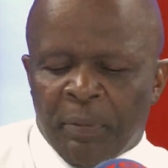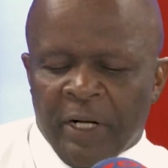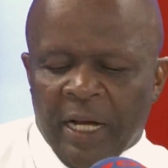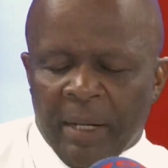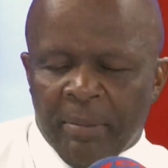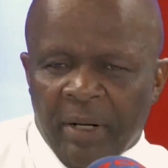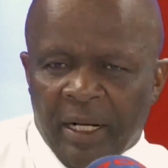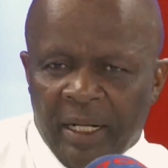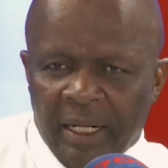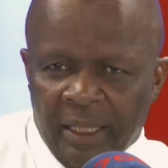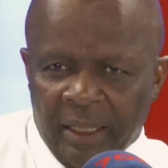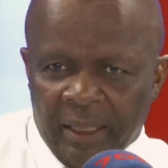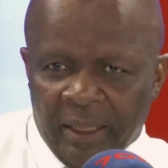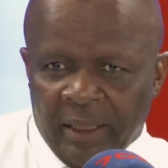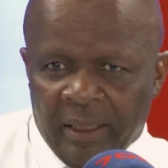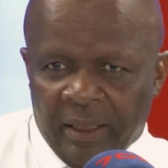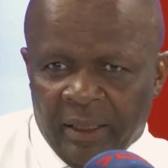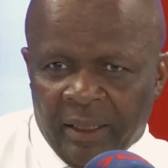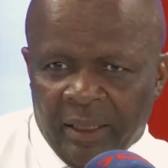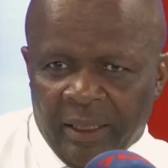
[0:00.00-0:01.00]

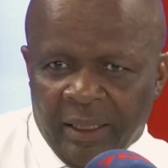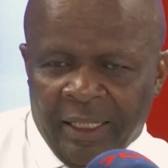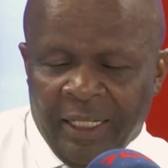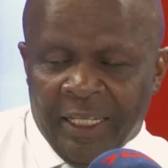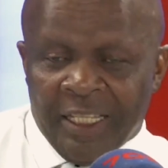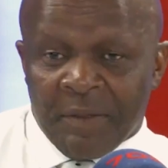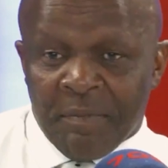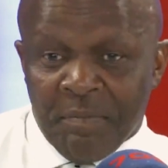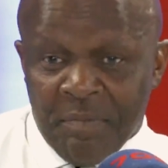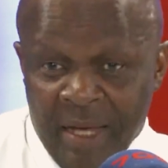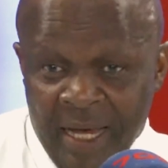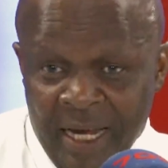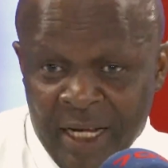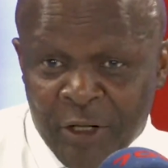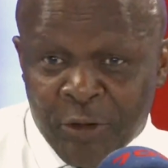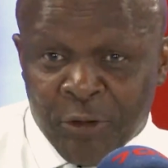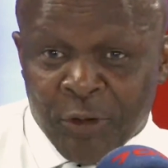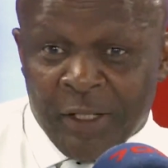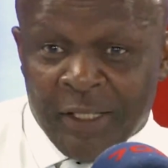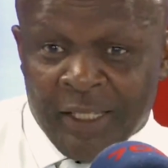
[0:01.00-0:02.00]
primarily is
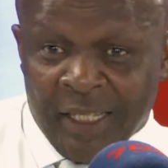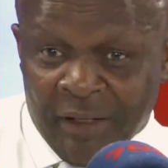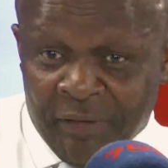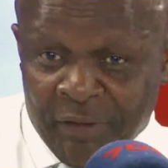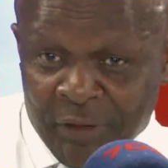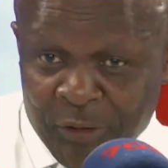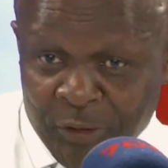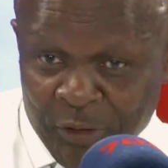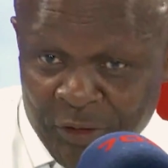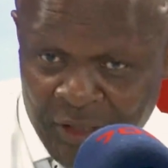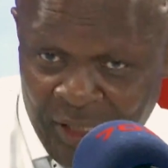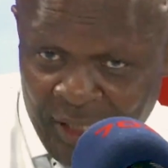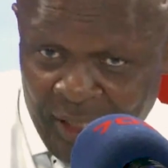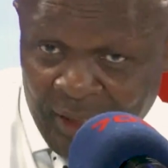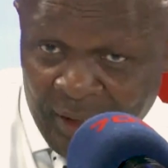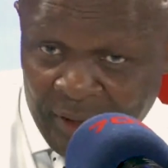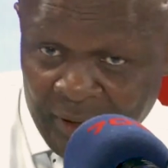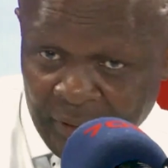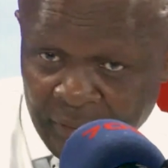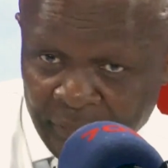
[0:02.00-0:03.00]
meant to serve
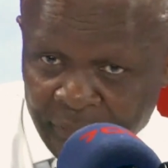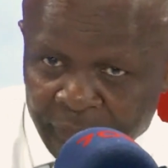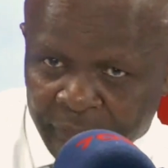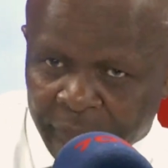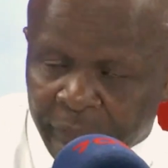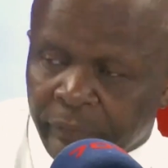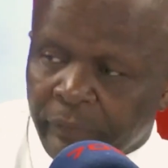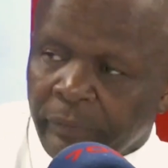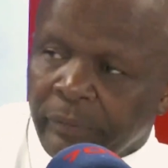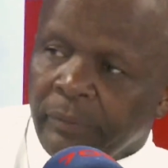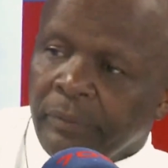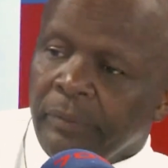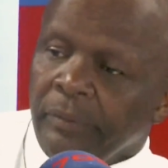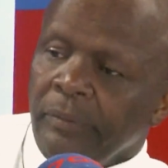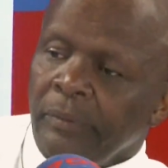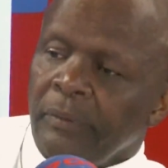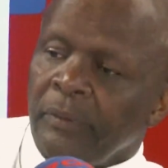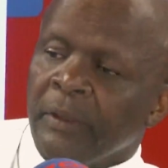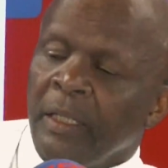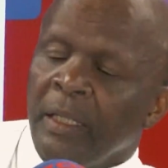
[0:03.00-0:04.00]
society.
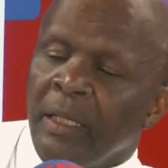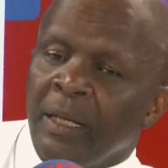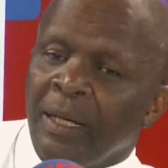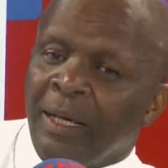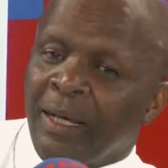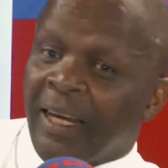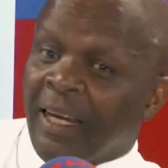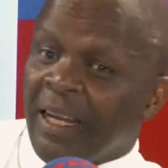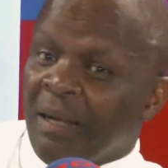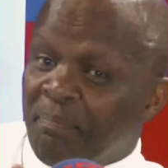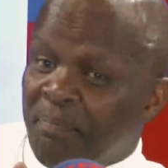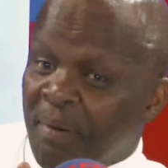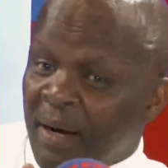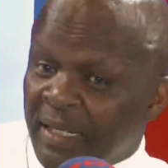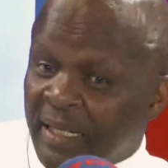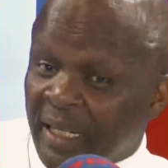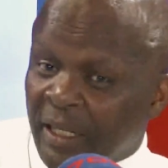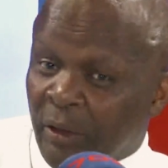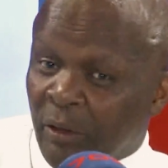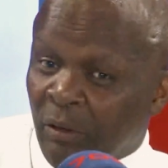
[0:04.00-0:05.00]
In
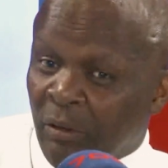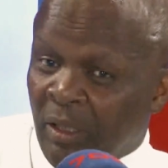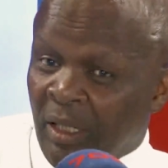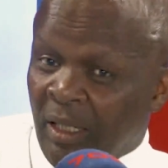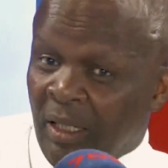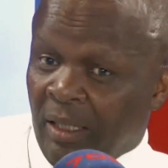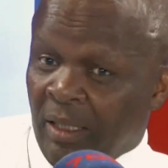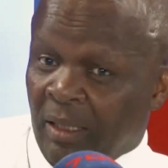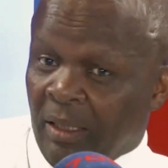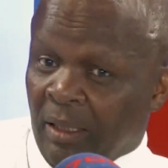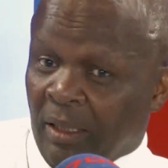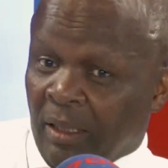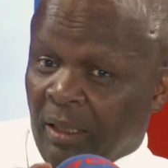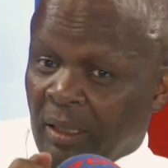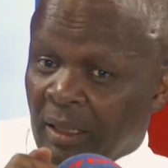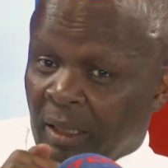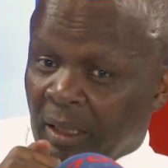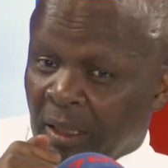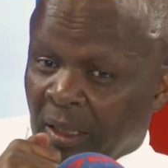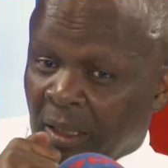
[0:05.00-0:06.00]
particular,
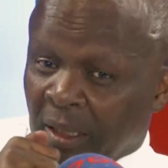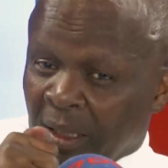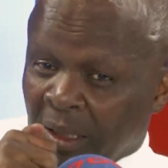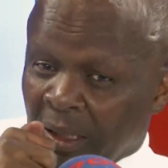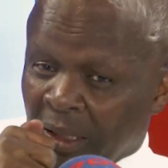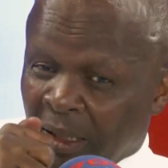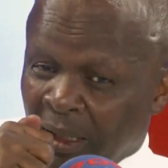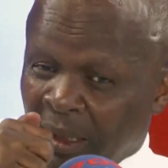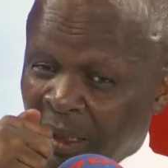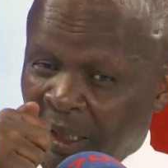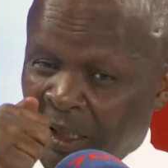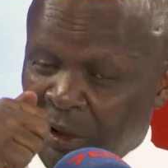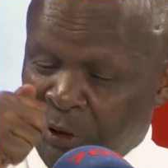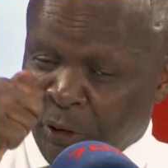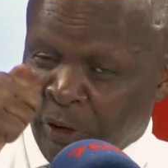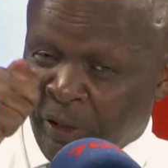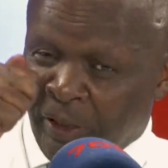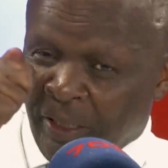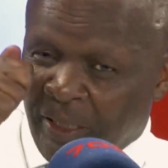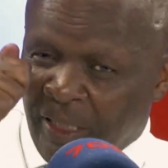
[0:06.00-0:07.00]
the
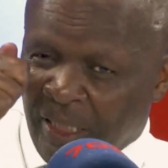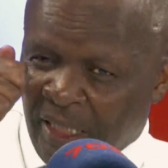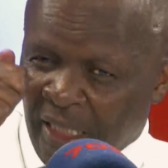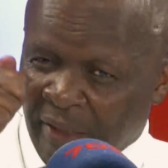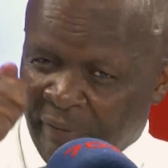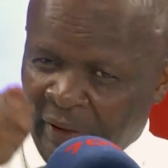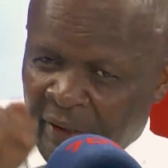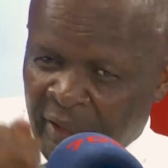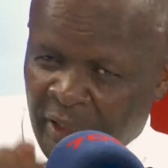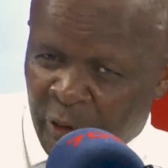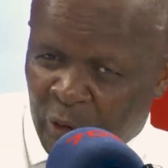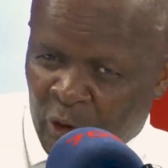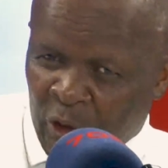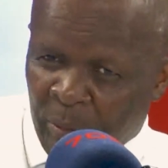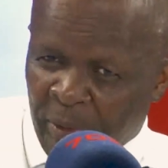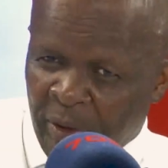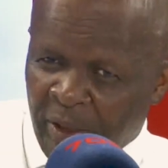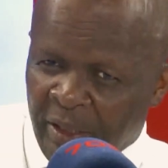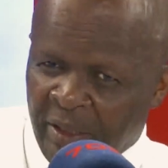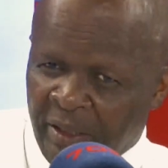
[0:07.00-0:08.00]
historically disadvantaged
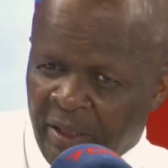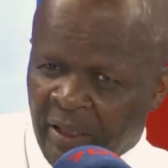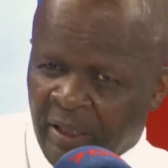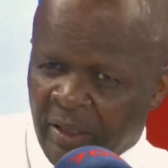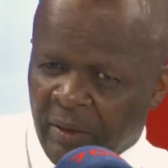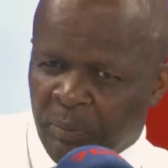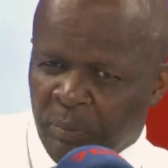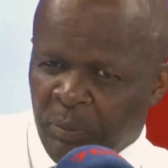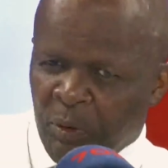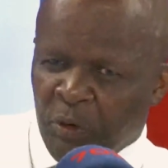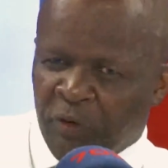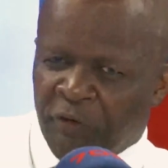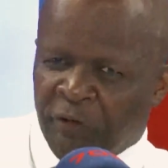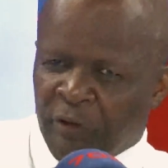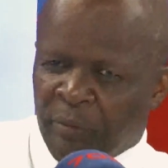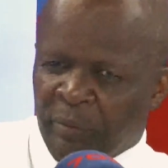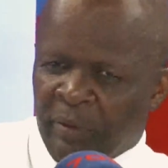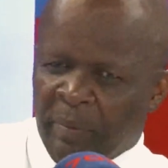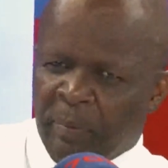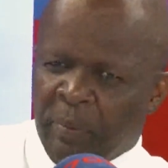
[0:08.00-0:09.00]
communities, both
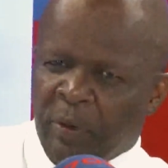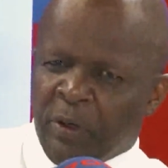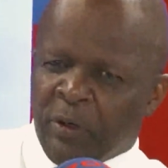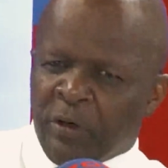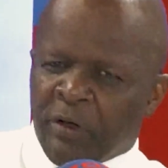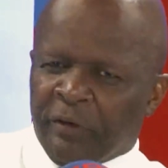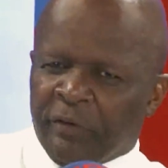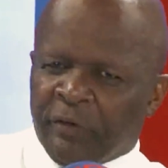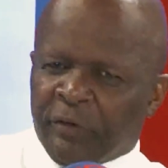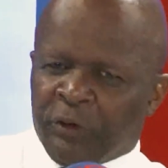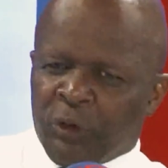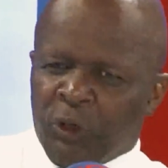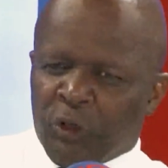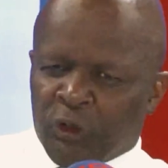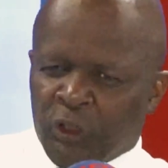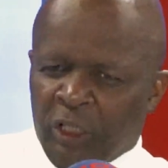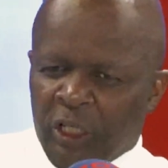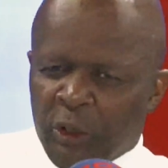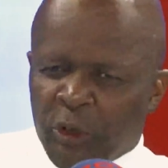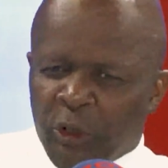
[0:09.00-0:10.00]
from the point of
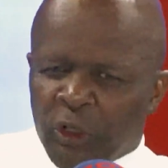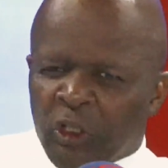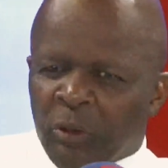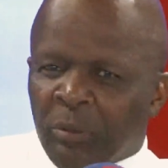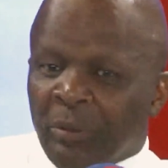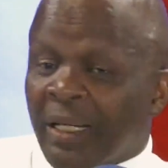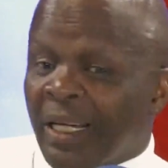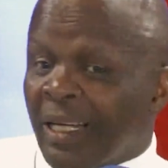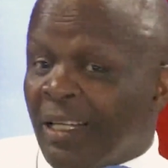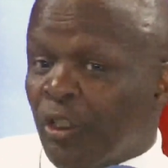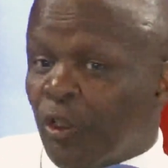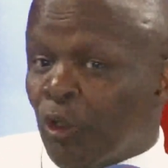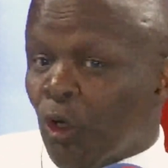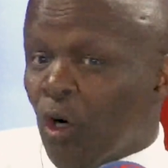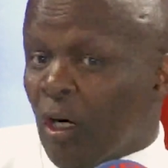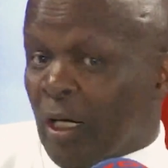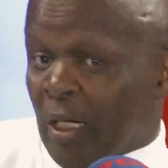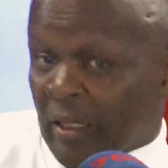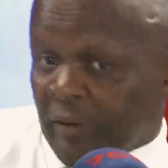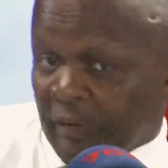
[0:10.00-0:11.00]
socioeconomy and
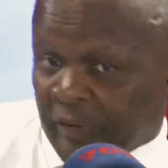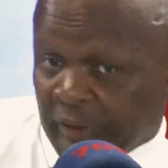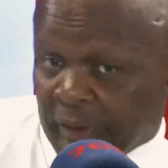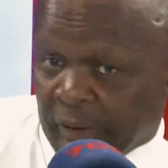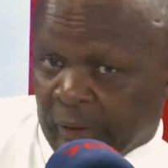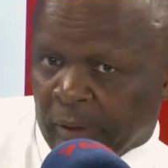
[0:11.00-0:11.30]
geography.